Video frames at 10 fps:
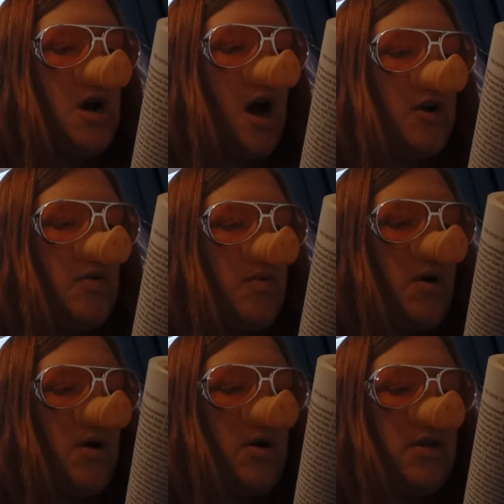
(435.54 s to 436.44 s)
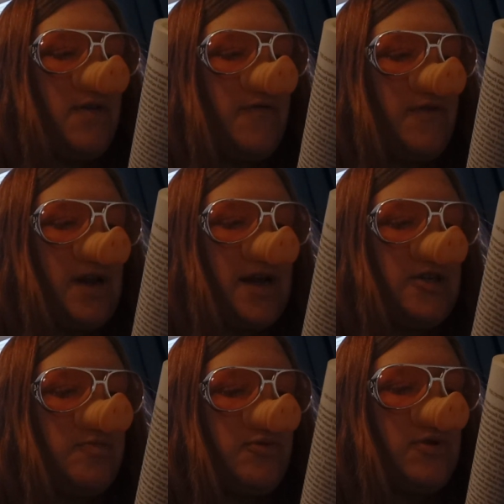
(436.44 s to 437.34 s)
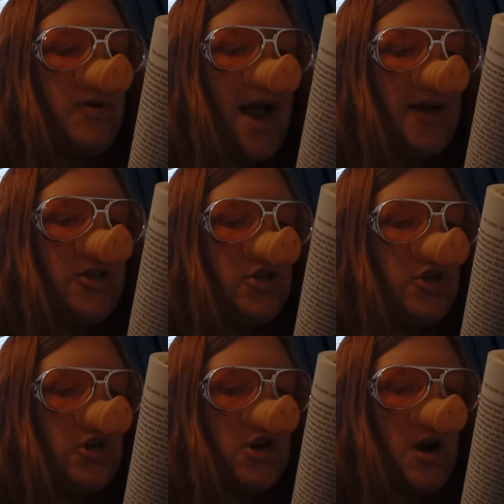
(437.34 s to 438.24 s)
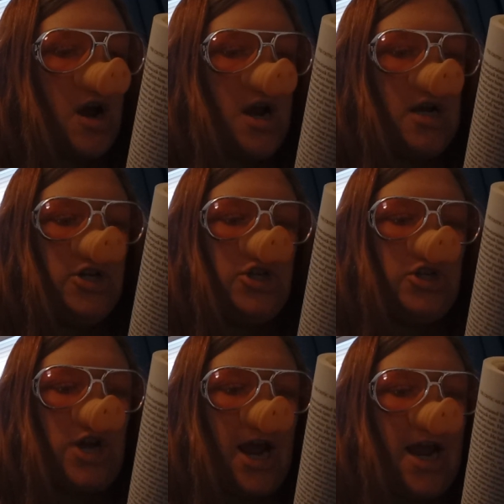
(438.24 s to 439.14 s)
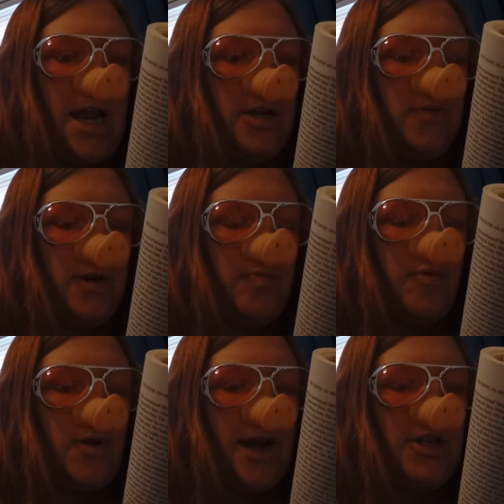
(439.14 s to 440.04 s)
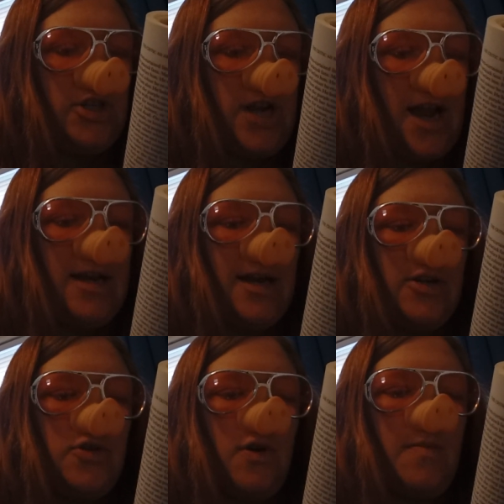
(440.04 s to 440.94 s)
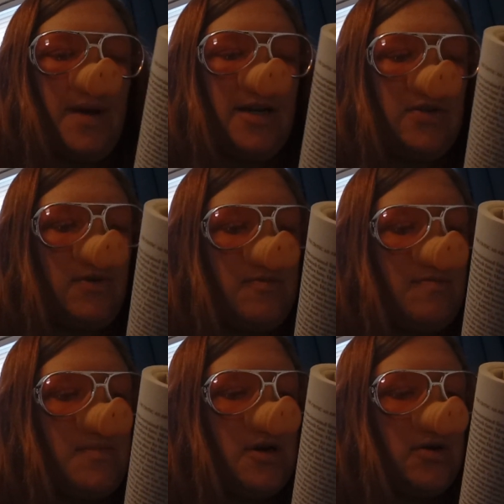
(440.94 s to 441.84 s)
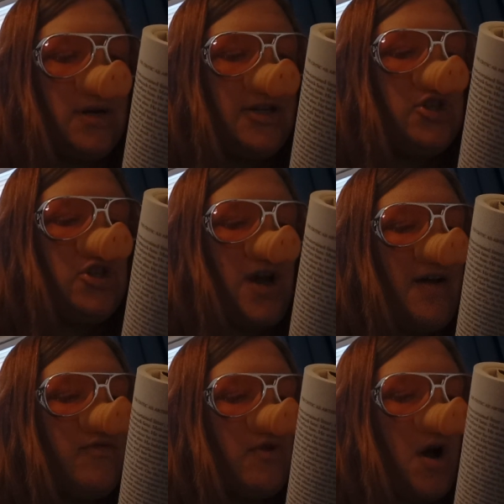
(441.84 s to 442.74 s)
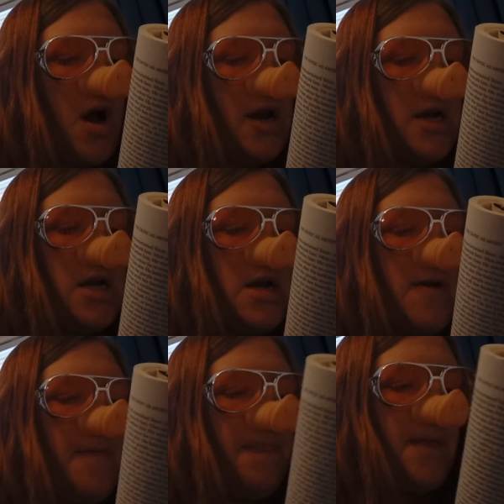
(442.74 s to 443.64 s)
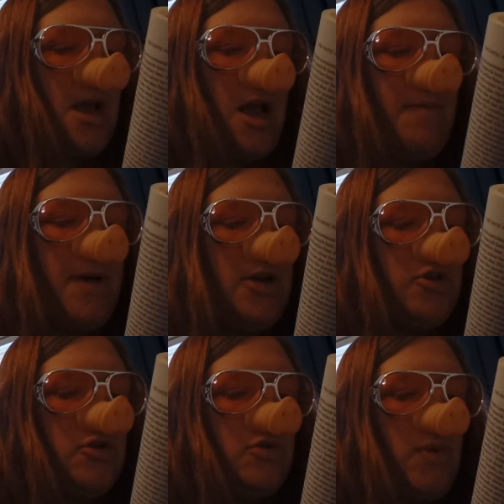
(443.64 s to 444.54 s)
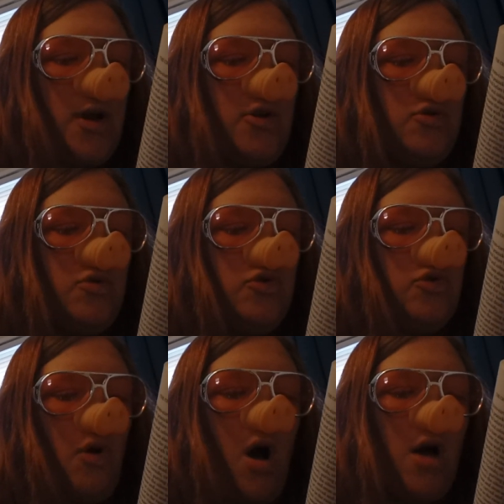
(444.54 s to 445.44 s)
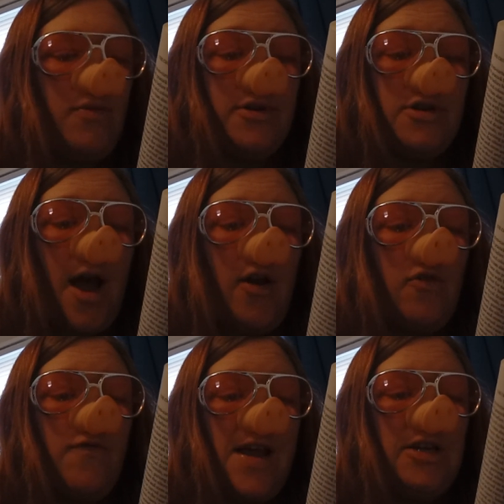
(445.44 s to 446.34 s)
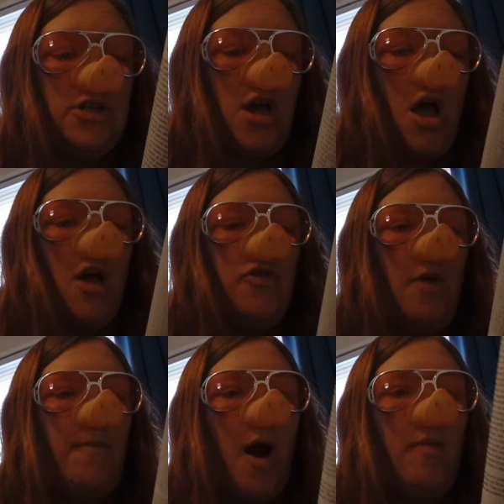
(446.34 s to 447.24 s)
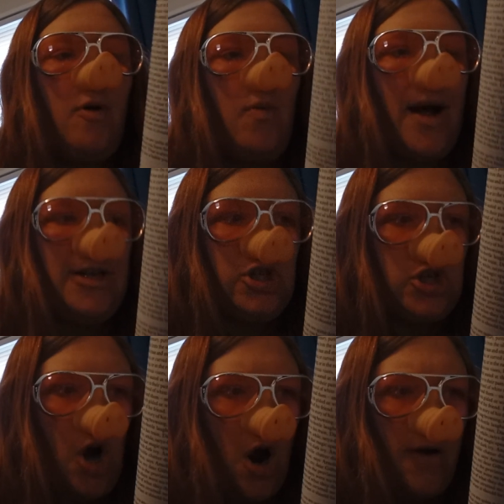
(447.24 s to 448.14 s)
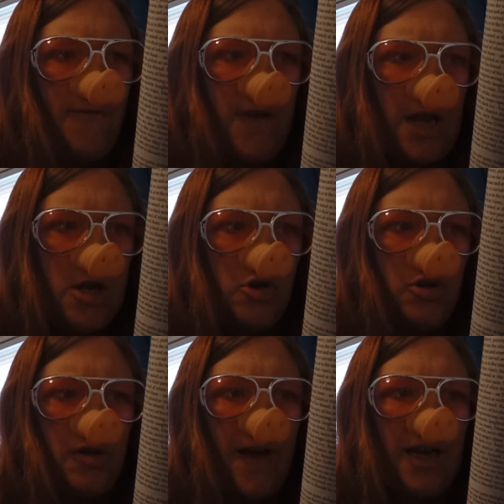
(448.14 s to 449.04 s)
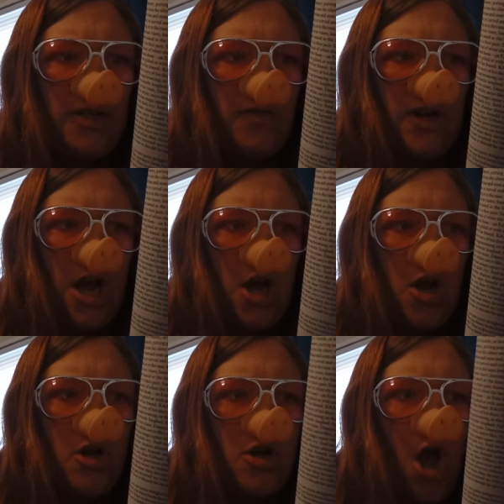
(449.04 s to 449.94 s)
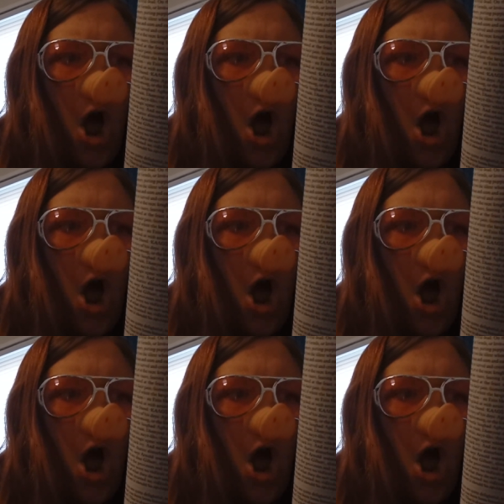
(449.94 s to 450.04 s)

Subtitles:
On a wall of flesh plaster, stained with bright sandex or mixed with milk and saffron, he pictured one who trod with tired feet the purple-white starred fields of asphodel,